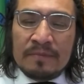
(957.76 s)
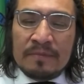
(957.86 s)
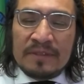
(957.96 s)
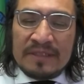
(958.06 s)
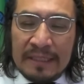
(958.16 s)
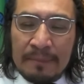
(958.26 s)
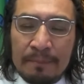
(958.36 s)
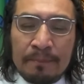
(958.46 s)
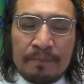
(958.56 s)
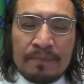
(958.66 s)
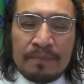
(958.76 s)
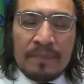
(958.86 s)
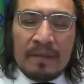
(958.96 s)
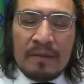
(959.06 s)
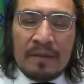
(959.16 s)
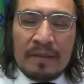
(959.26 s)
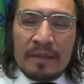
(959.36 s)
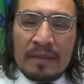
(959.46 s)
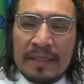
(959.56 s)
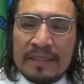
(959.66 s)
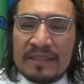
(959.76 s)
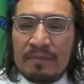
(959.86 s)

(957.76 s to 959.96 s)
set up. In some